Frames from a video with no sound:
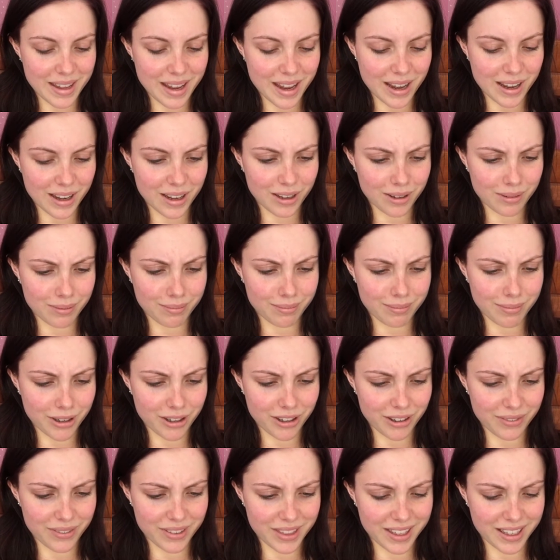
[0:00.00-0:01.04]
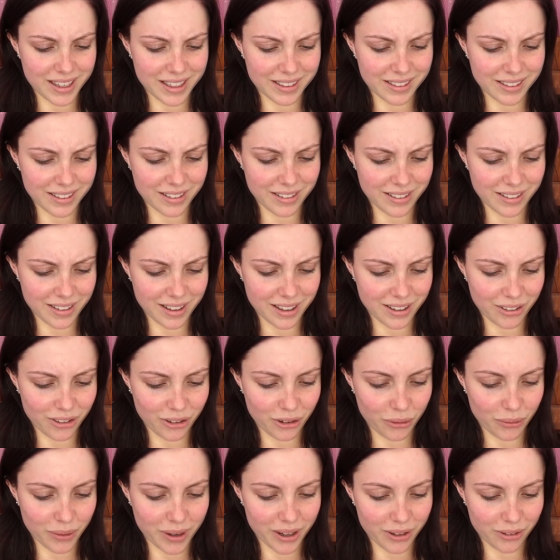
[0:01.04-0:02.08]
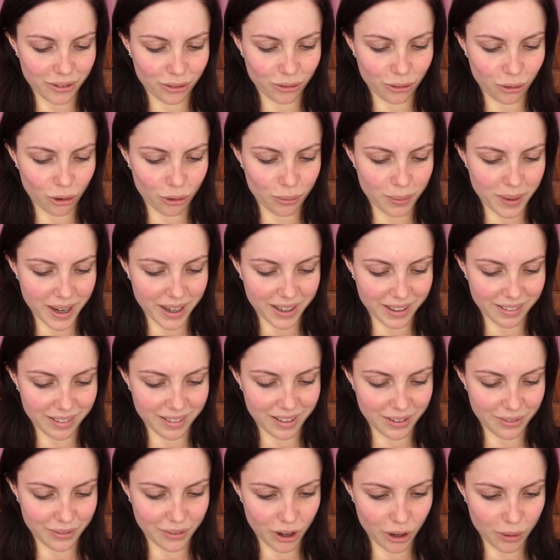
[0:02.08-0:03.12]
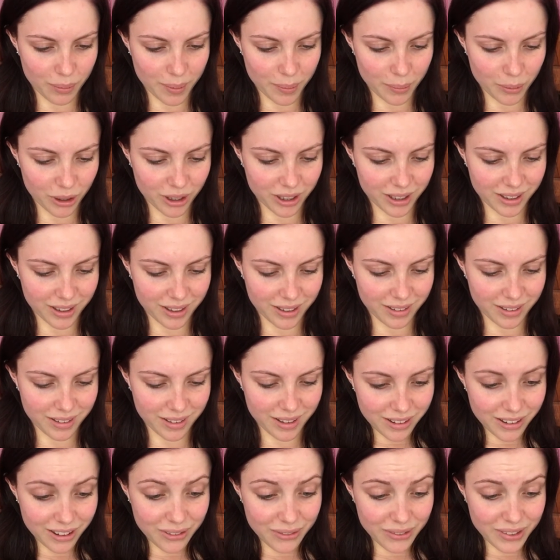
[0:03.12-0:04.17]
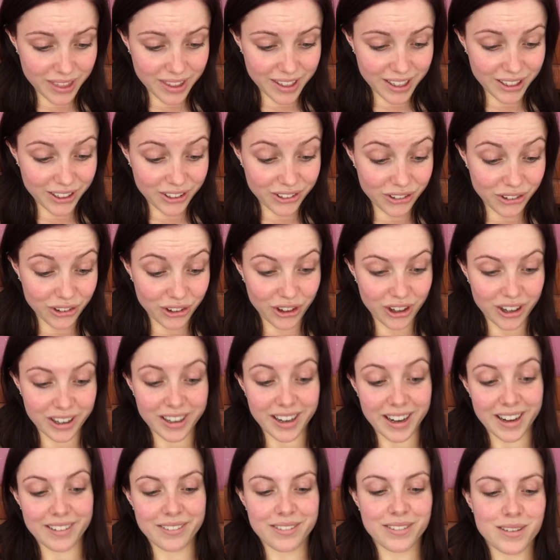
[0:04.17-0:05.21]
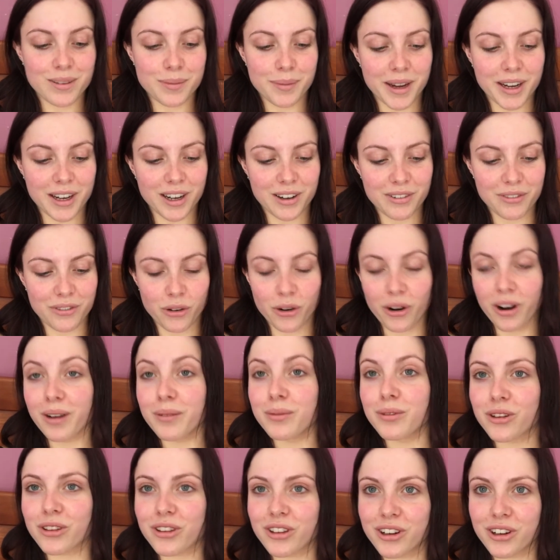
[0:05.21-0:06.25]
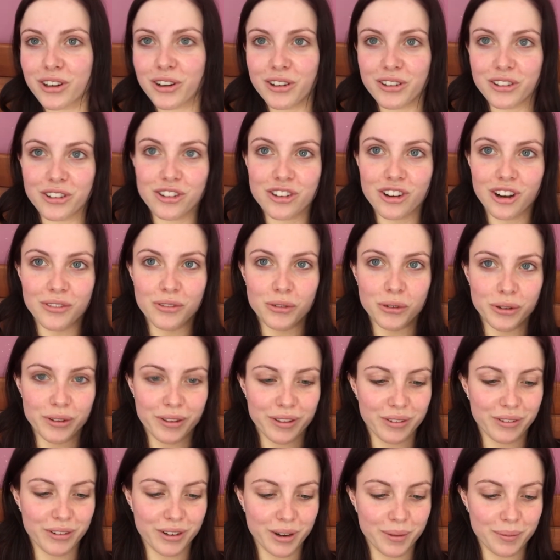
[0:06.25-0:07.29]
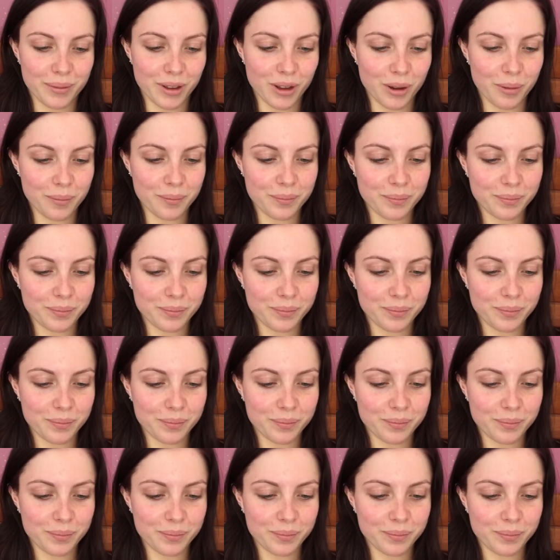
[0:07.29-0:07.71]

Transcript: I don't even think I listened to that song. Wait, I'll scroll back and see if I remember any of these. I don't even think I do. Okay, to make up for it, I'm just gonna go on shuffle and see what comes up.